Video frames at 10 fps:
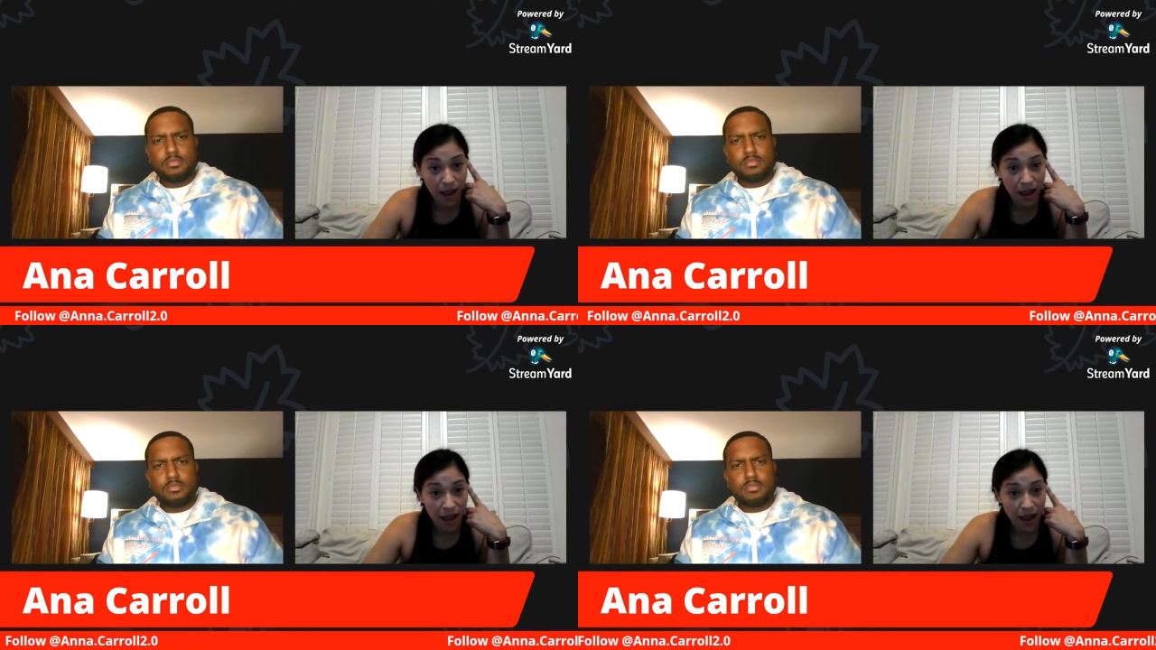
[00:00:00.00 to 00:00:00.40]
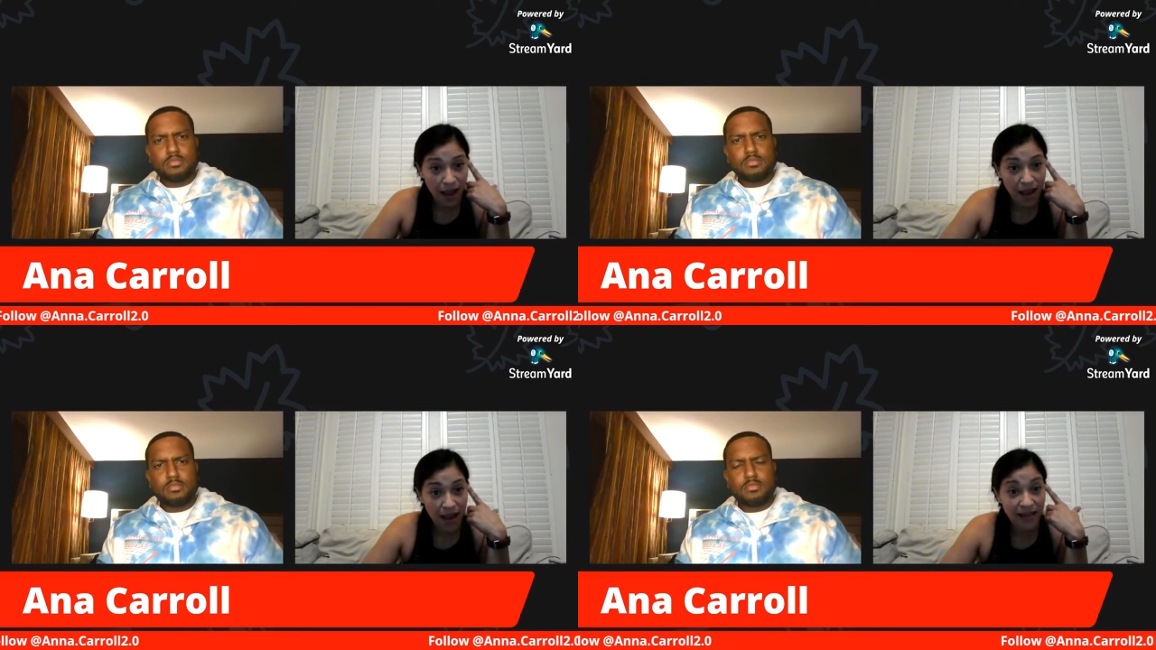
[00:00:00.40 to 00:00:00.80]

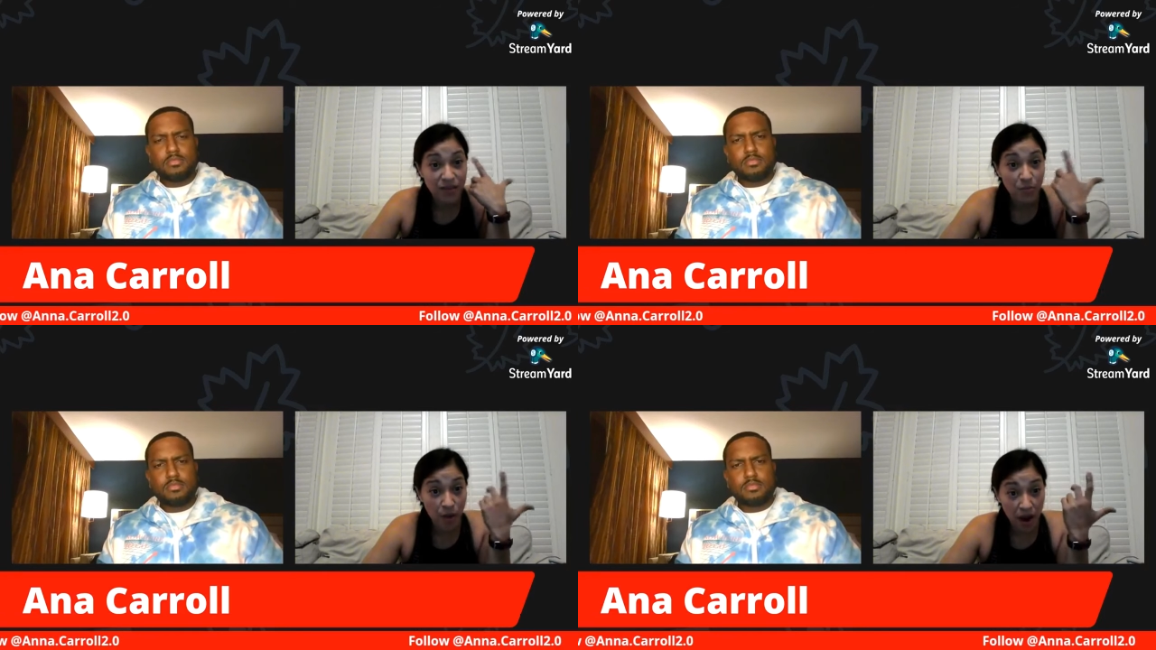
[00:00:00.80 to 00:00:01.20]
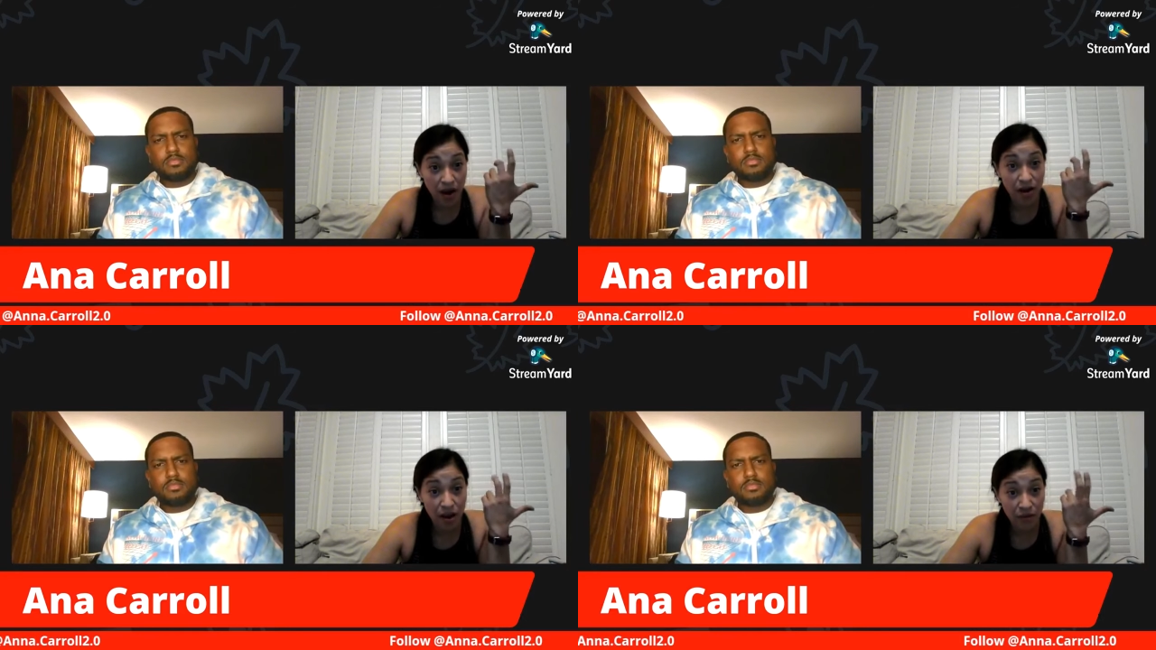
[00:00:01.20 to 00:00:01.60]
Speaker 1: as
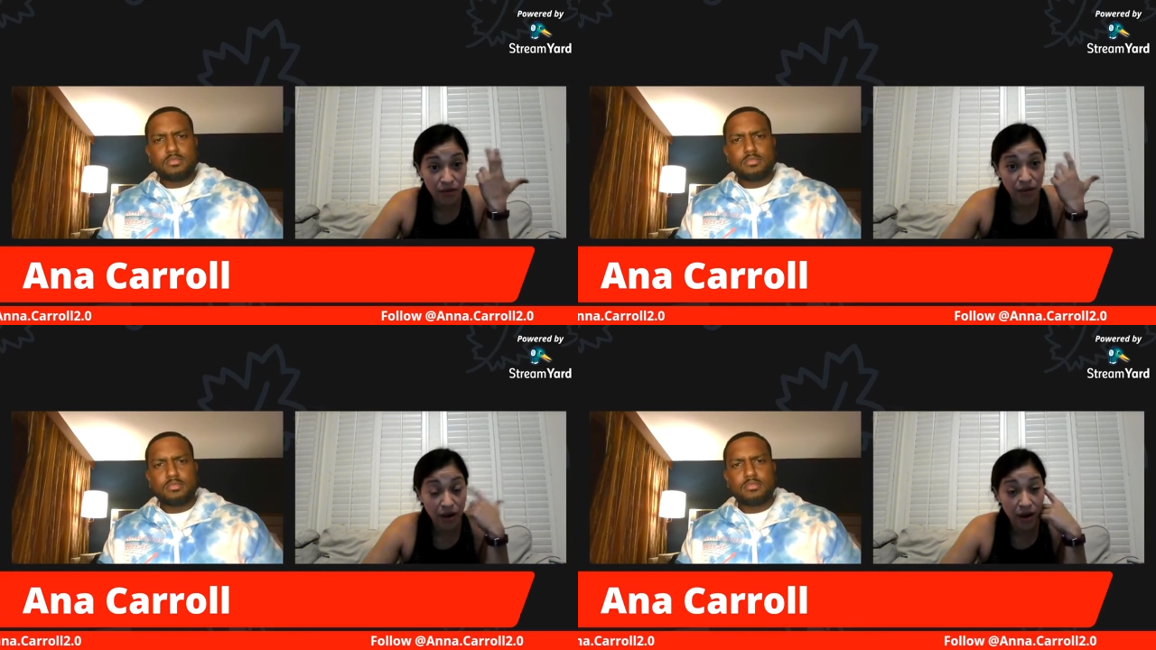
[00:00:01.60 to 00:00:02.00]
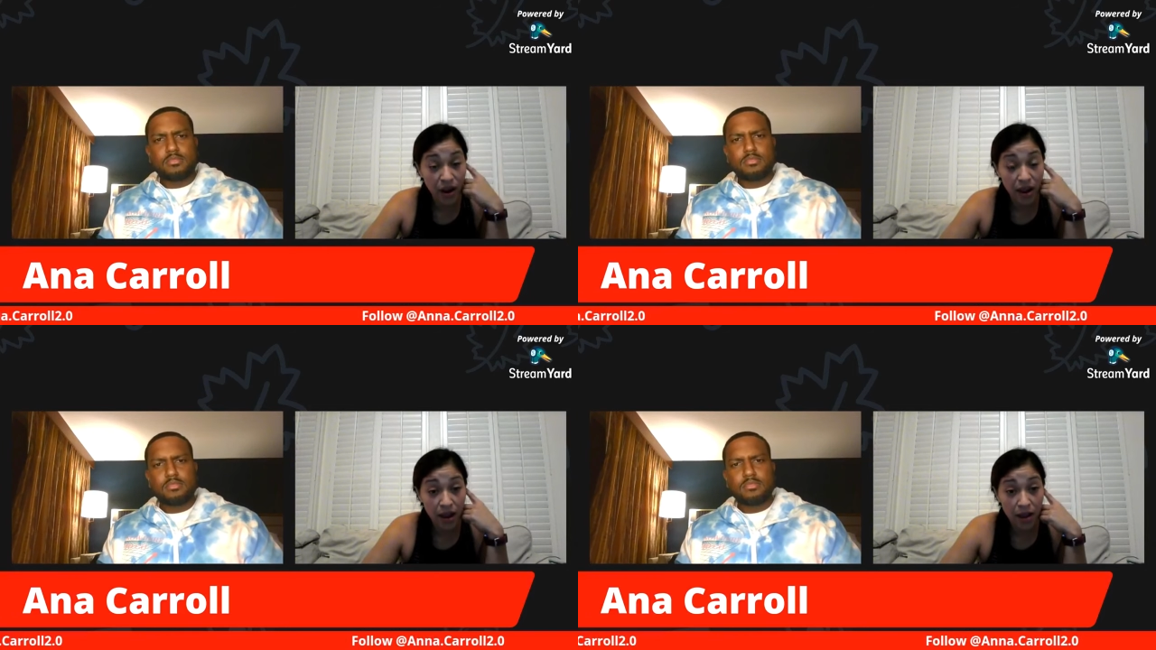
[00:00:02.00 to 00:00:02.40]
part of their
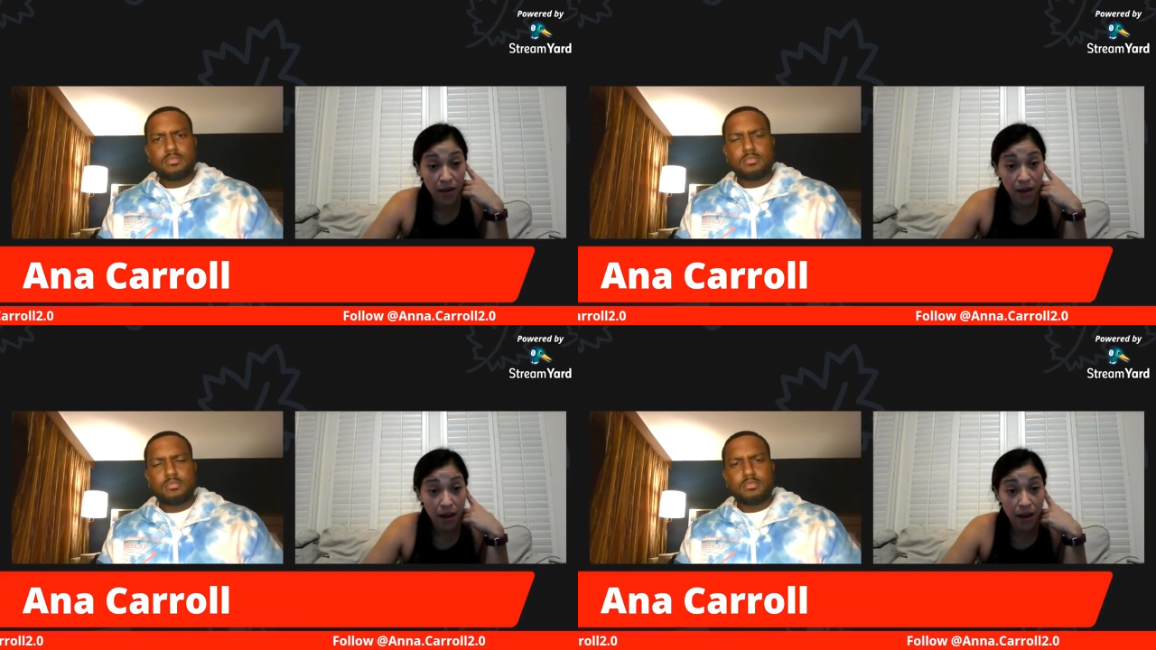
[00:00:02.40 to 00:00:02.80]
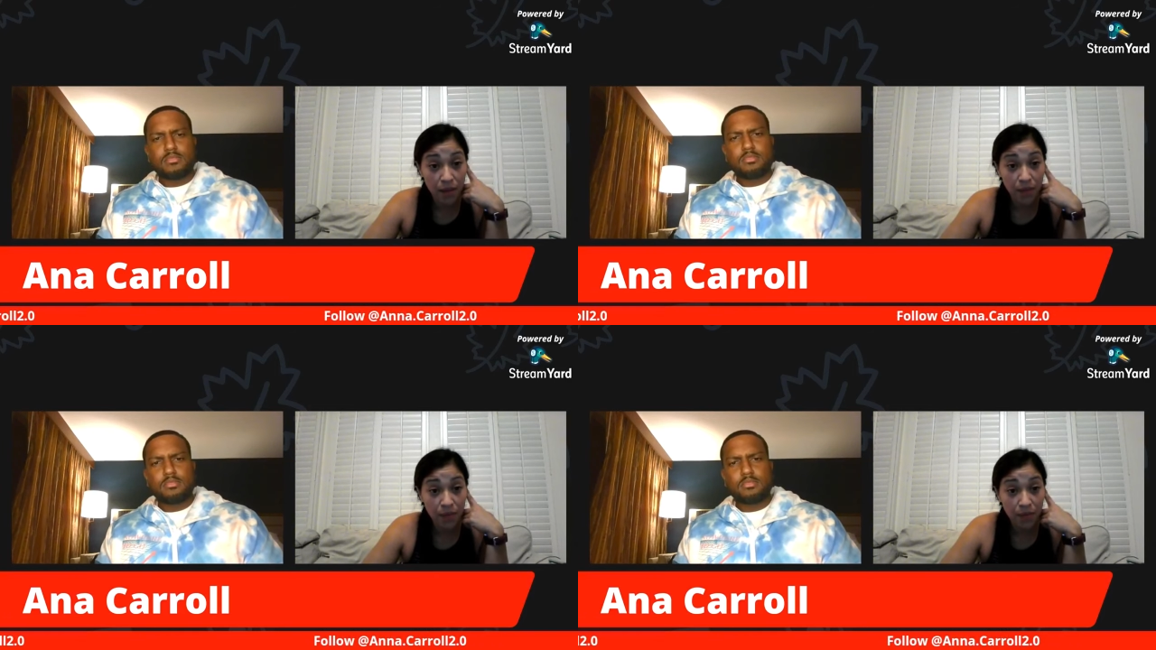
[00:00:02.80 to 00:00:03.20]

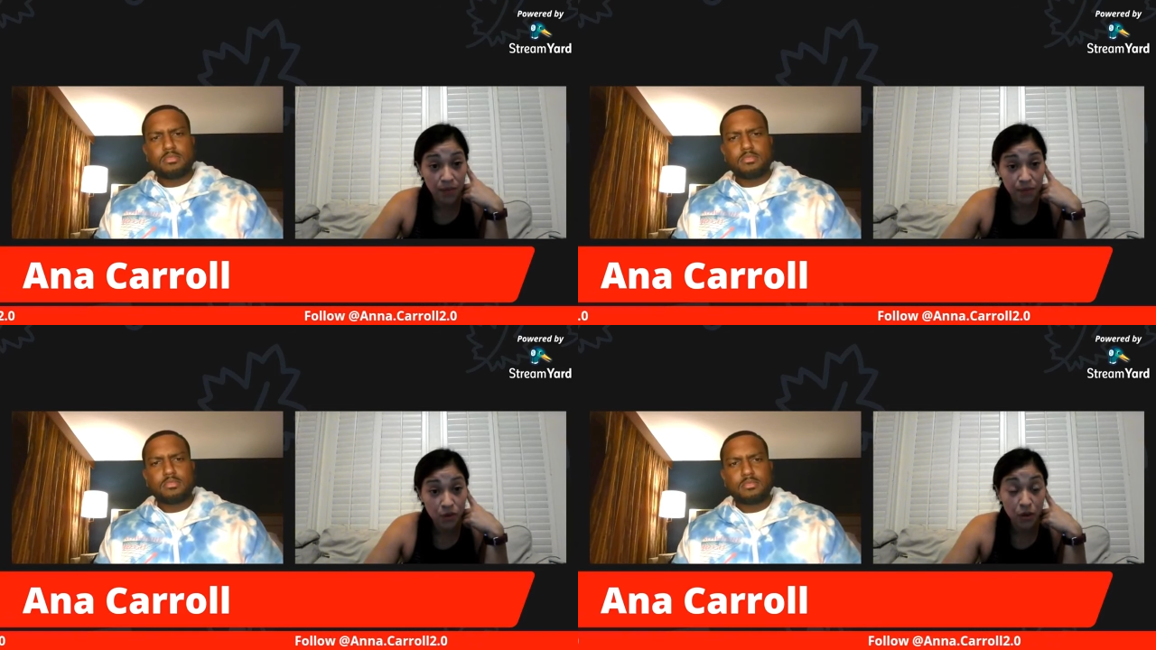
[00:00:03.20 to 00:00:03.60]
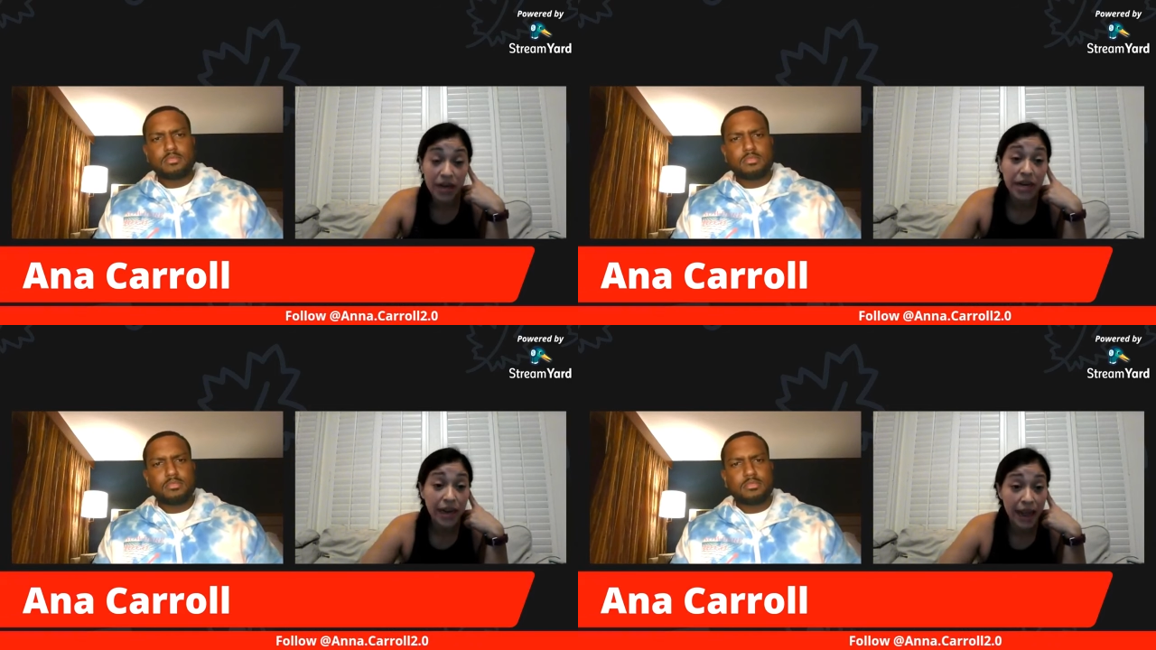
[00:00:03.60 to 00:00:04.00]

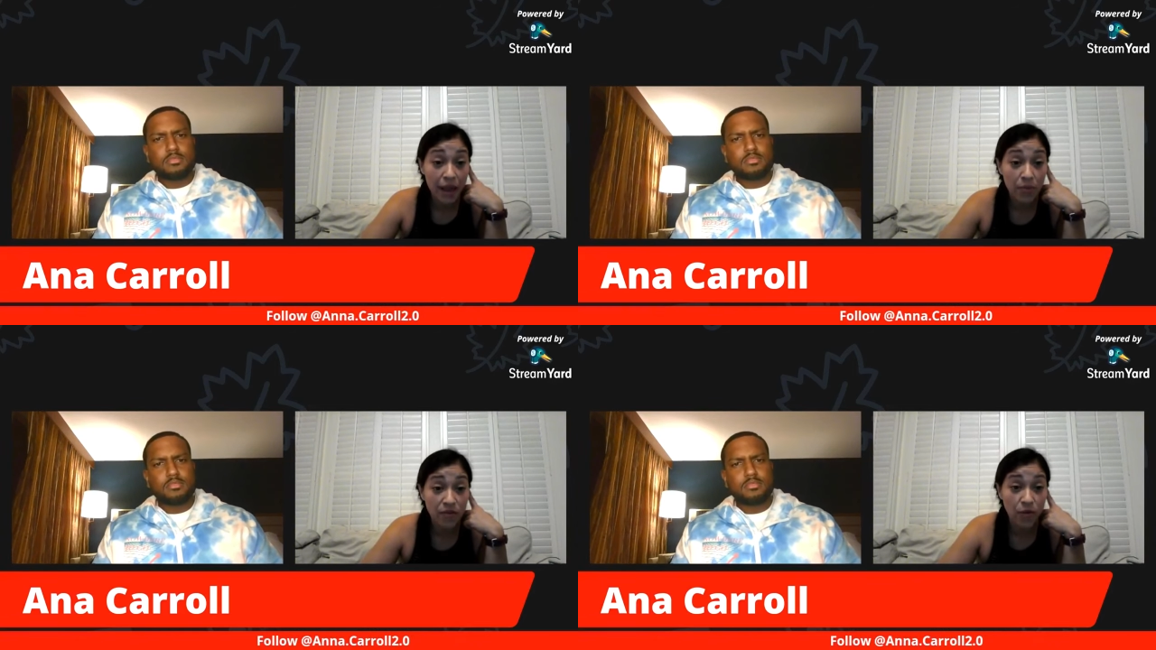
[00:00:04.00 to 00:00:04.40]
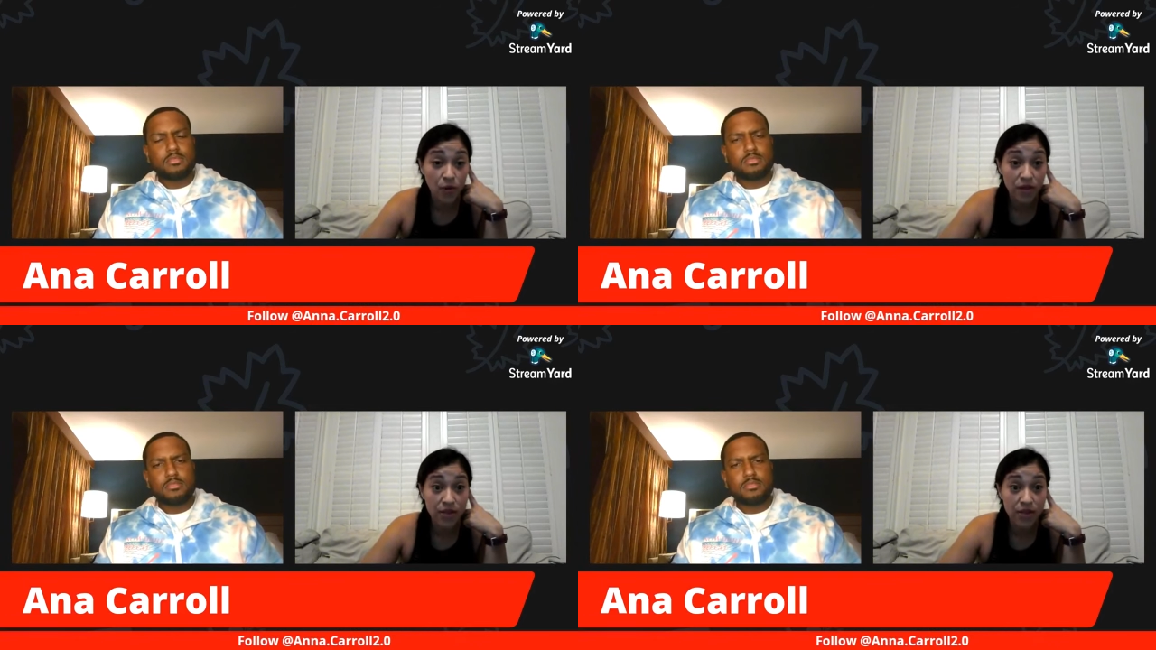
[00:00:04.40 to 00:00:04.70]
training camp for the